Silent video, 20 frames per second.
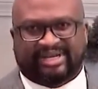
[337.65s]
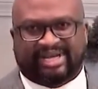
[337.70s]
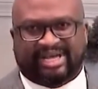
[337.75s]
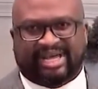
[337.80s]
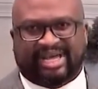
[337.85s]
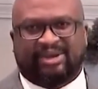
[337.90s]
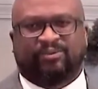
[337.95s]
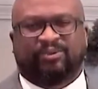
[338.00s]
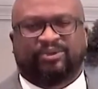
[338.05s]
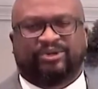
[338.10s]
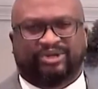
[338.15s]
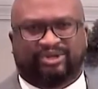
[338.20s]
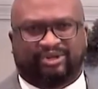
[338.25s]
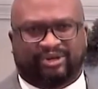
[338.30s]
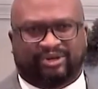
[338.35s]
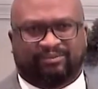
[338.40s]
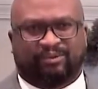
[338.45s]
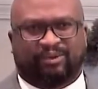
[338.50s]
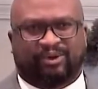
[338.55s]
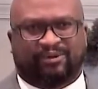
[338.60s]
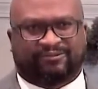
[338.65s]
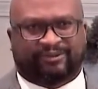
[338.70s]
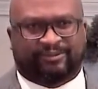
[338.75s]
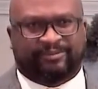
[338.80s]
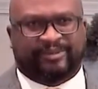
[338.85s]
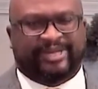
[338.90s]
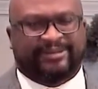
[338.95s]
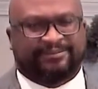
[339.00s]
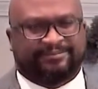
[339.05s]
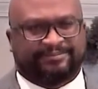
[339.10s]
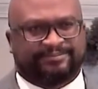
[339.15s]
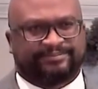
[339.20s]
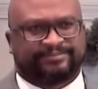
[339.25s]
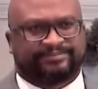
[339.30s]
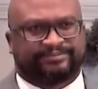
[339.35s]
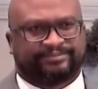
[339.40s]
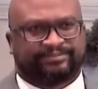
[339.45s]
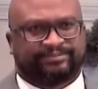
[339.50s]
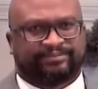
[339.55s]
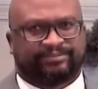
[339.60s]
I want to learn more from them.
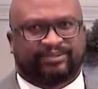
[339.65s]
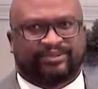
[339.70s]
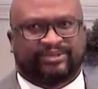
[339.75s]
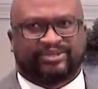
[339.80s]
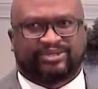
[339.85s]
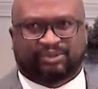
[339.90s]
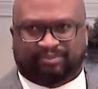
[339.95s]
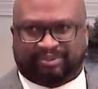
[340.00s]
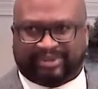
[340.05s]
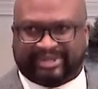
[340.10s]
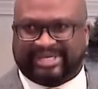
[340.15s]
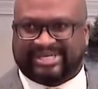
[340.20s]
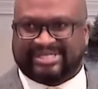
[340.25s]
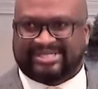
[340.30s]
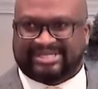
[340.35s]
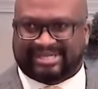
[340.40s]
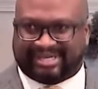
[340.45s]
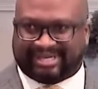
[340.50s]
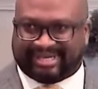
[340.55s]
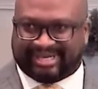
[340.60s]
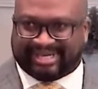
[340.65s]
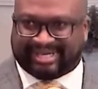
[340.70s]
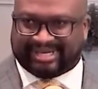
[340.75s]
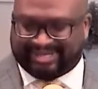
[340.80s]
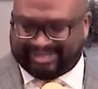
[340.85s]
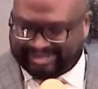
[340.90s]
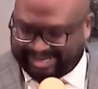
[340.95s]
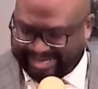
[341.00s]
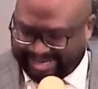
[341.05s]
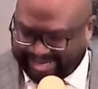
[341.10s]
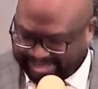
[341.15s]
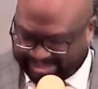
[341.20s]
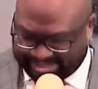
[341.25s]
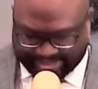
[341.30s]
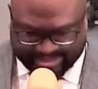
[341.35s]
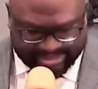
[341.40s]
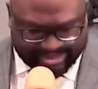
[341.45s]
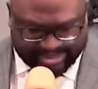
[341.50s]
So please, take